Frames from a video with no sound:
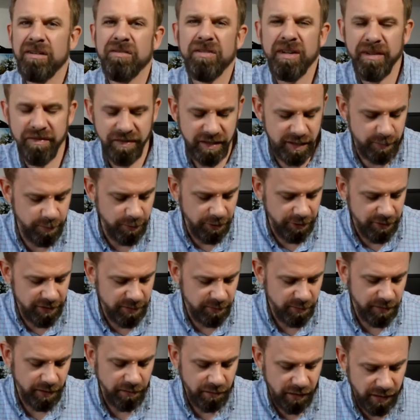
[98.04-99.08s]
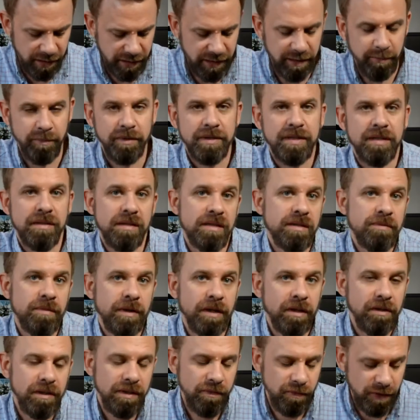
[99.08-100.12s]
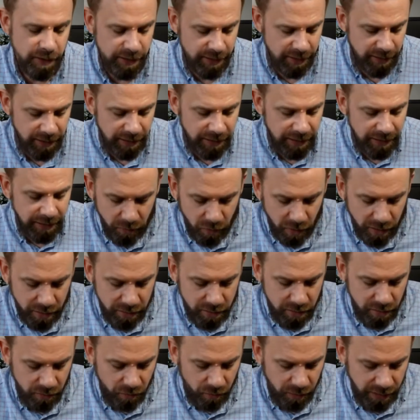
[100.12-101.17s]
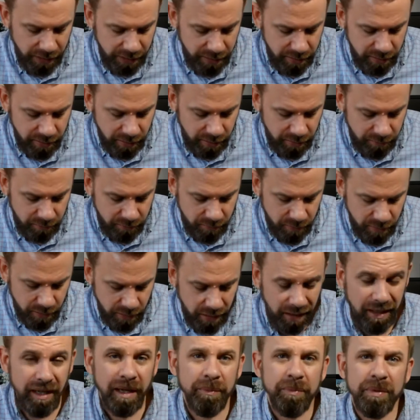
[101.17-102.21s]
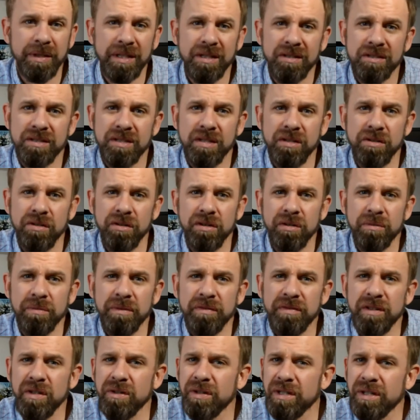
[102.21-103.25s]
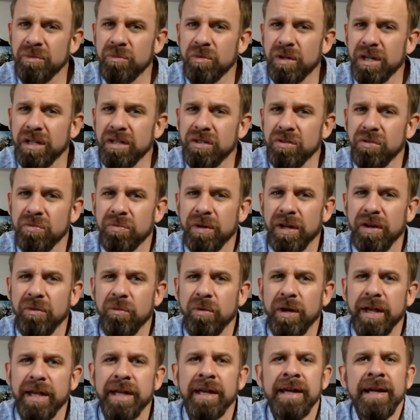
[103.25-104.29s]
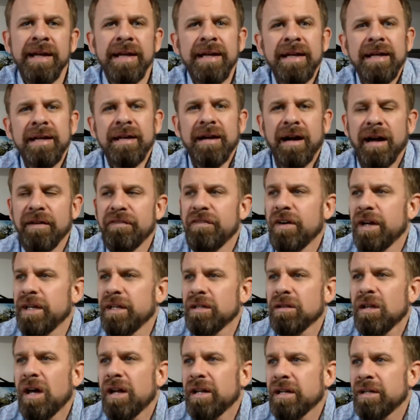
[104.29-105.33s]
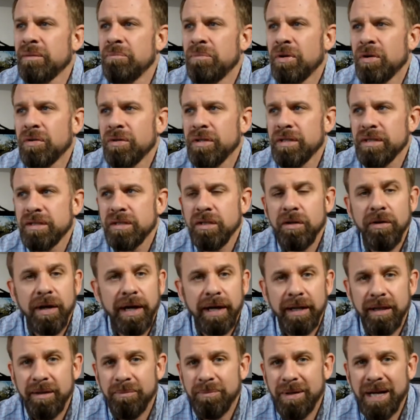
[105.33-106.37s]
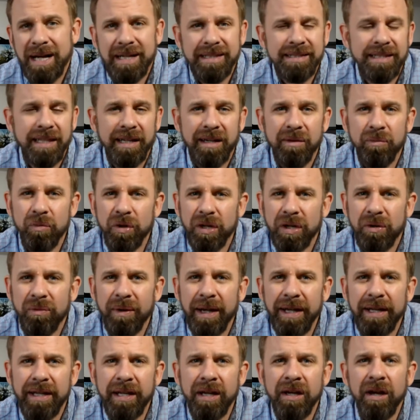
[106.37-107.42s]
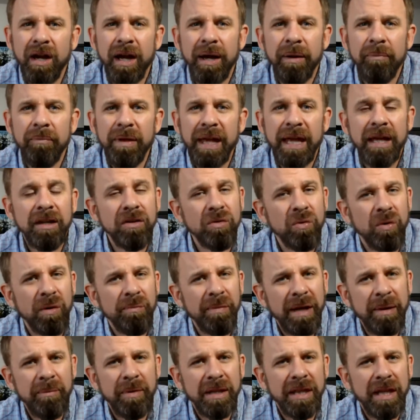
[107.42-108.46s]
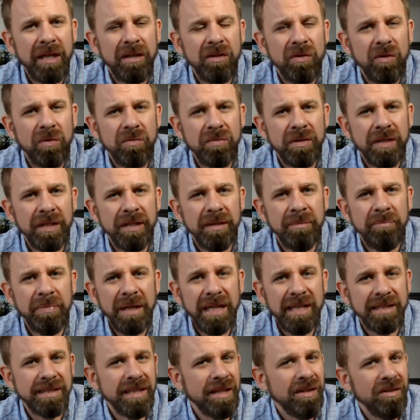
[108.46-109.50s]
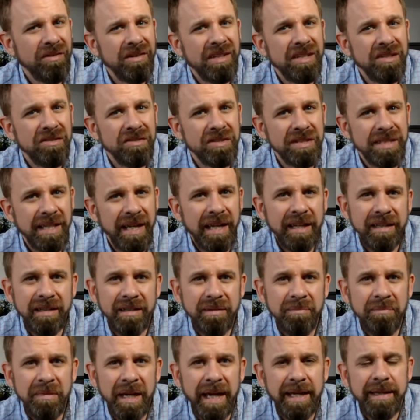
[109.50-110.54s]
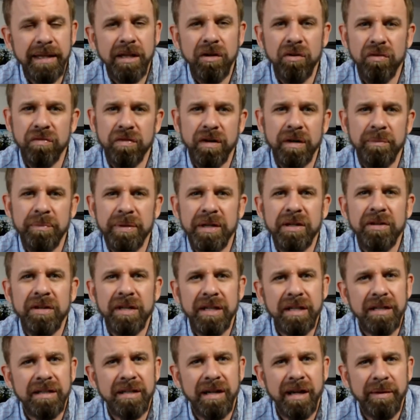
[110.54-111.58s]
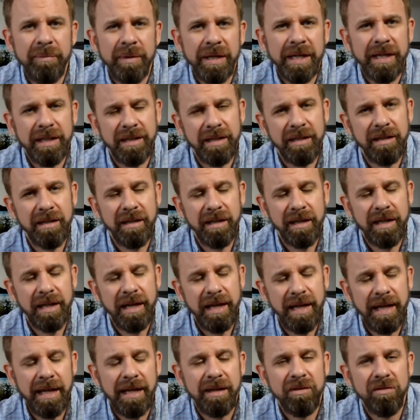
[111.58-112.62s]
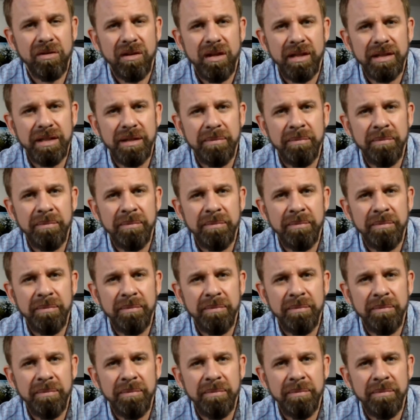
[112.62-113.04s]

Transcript: don't have experience with a lot of gimbals. This is my only one. I wanted to wait a couple years to do the review. I didn't want to do it right away. I find a lot of components, you know, out of the box, they can work great, and or maybe they don't because I don't understand them, and then over a period of time I get a handle on